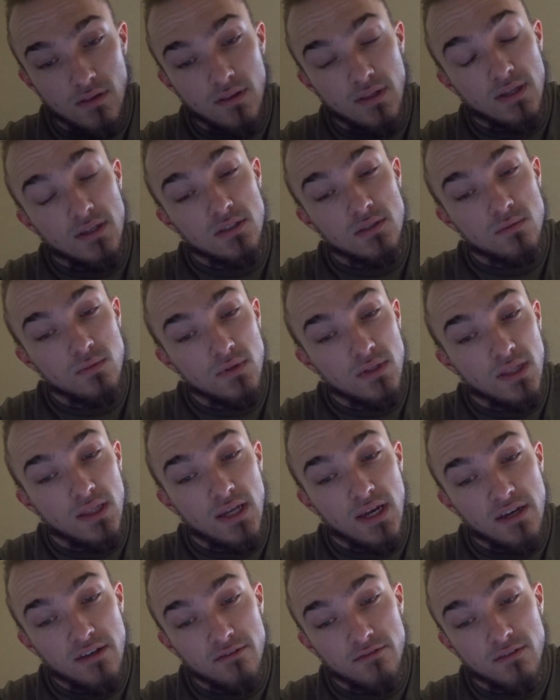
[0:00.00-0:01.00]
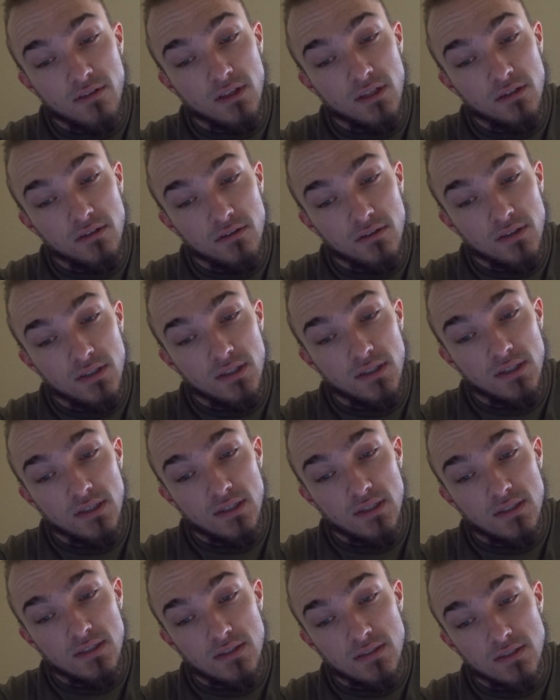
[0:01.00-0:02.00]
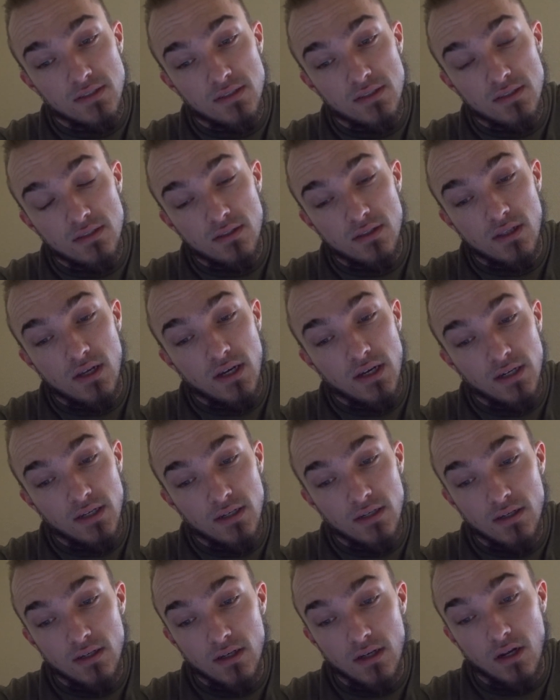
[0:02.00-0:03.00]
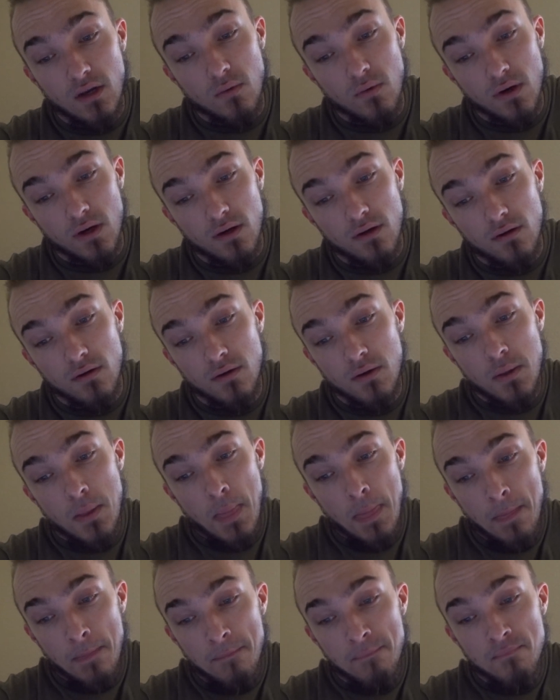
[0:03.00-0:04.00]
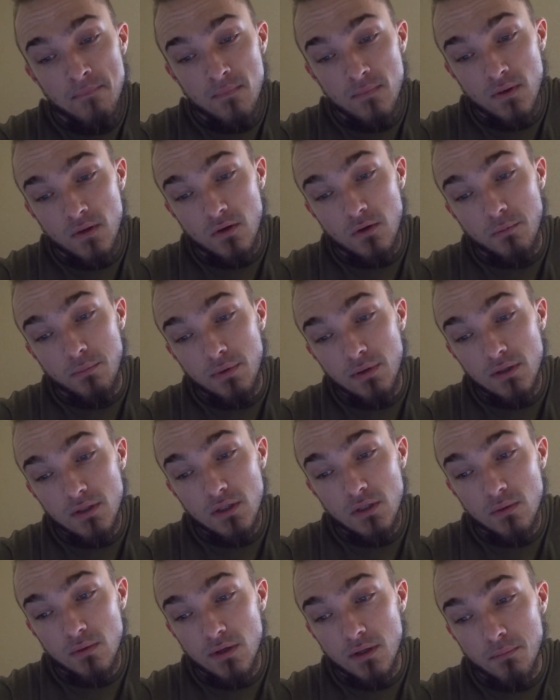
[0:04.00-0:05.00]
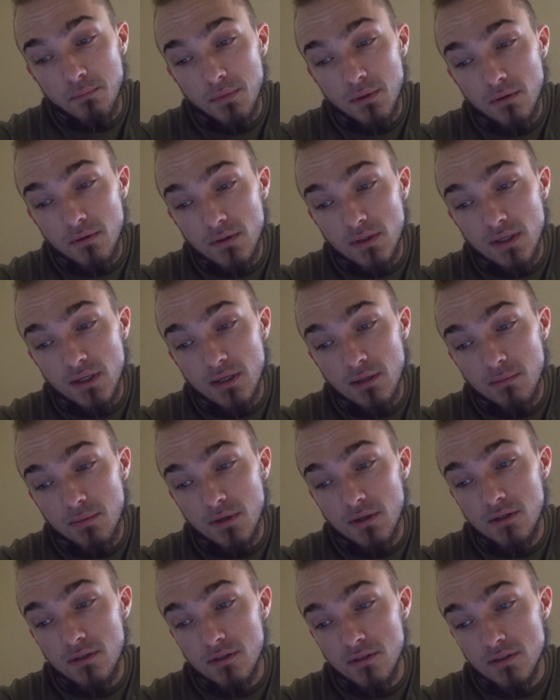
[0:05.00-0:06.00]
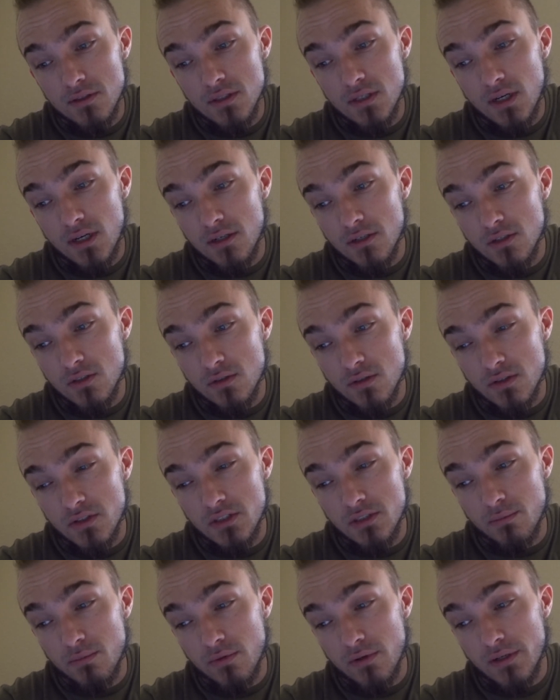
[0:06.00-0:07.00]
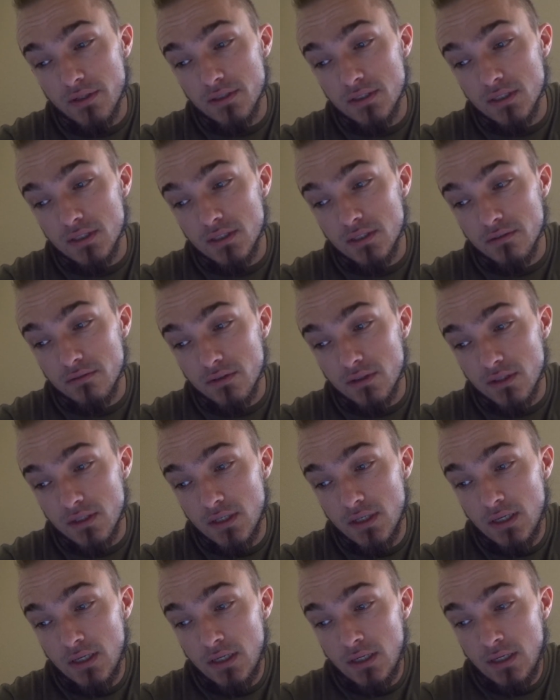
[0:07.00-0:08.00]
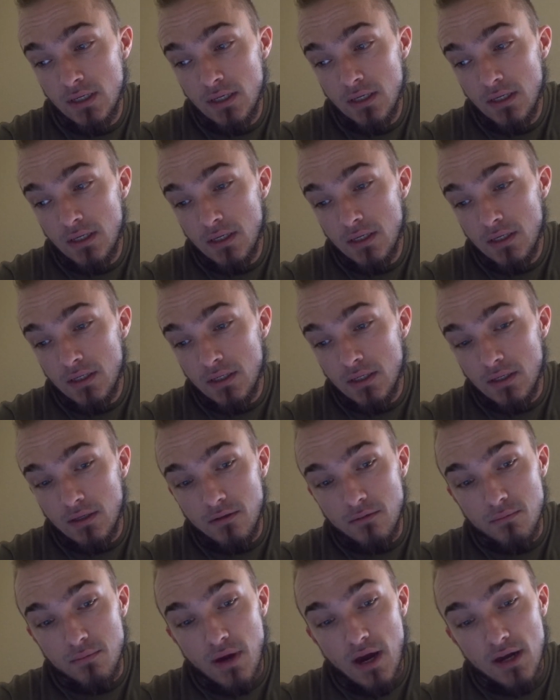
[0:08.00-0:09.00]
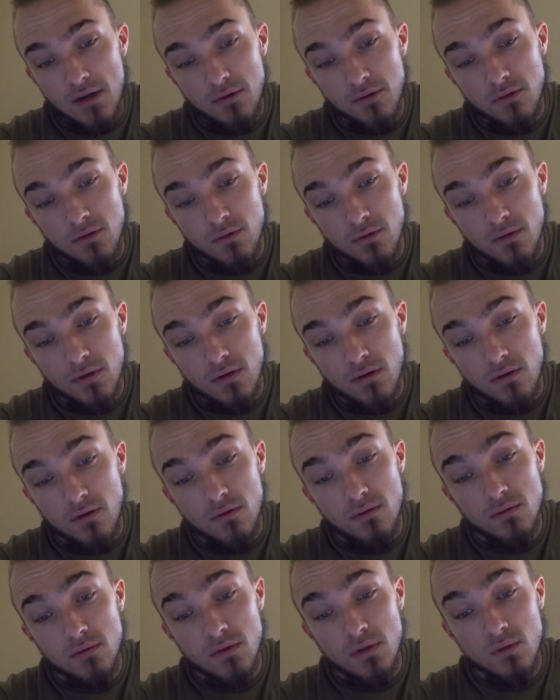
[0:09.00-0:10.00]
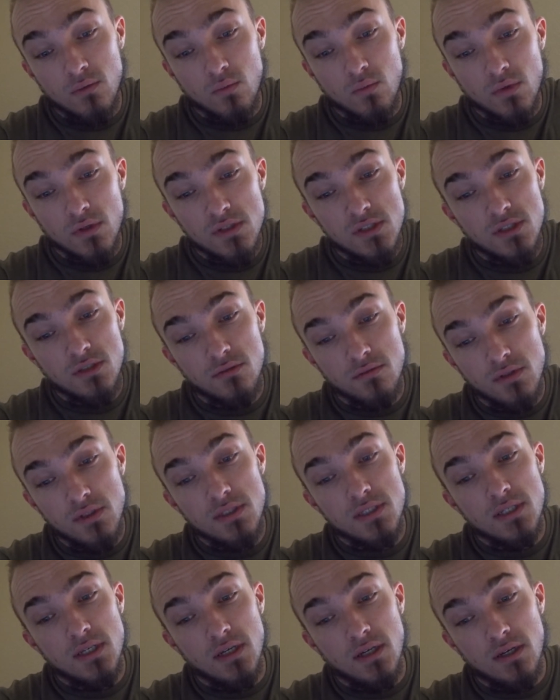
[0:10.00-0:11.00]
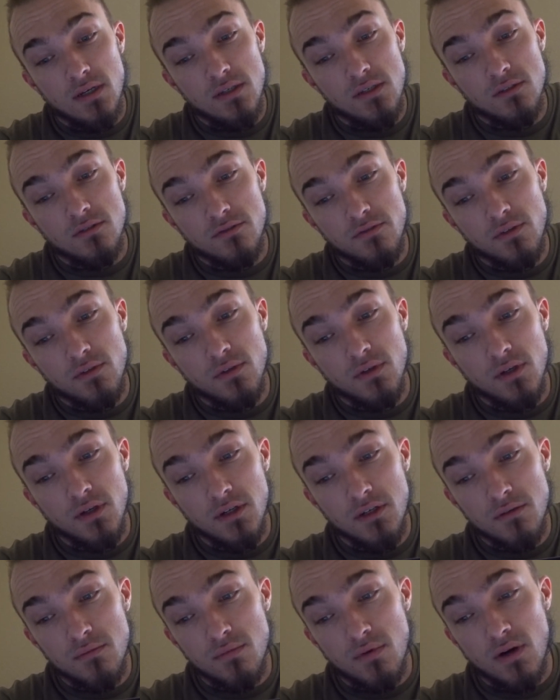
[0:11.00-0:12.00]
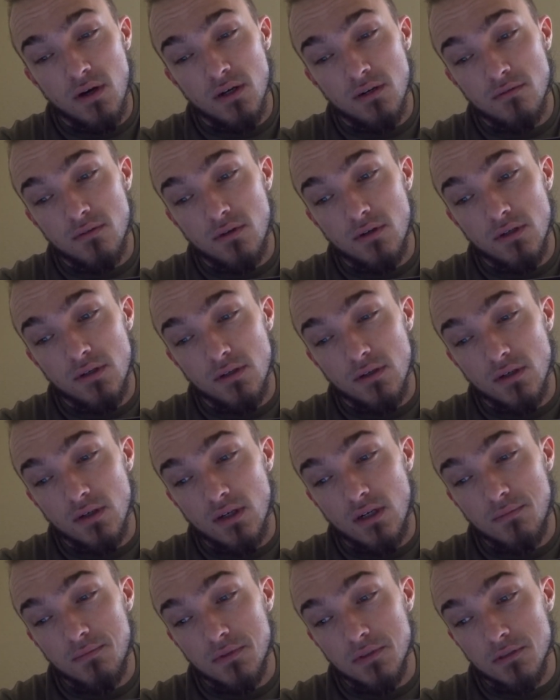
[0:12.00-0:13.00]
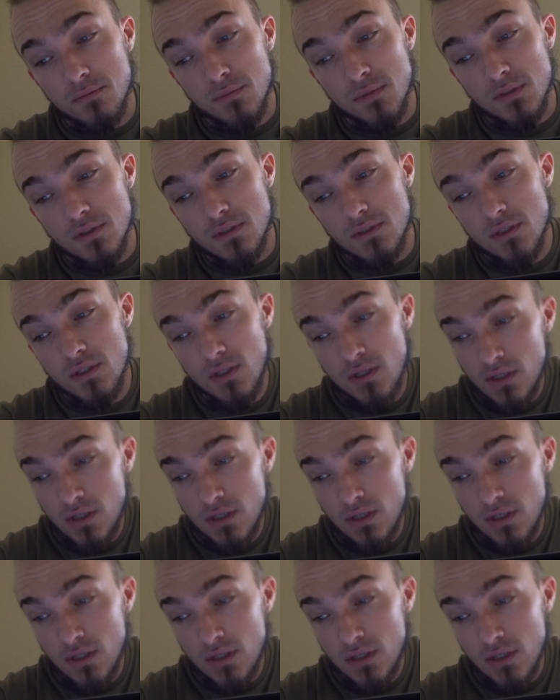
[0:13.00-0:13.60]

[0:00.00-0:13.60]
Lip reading: That's what life literally is like anyway. It'll put you in a boot camp, and you just gotta trust the process of it and battle through it all. And once you reach the end, you'll feel good and proud of all your accomplishments.